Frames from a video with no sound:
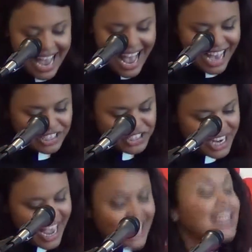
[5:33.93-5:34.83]

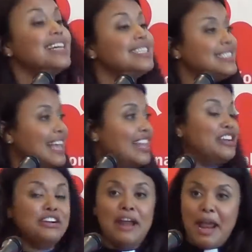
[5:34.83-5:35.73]
Hashtag Say
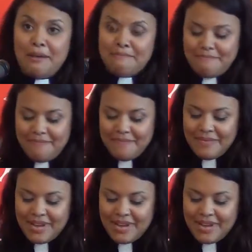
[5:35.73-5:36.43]
Their Name.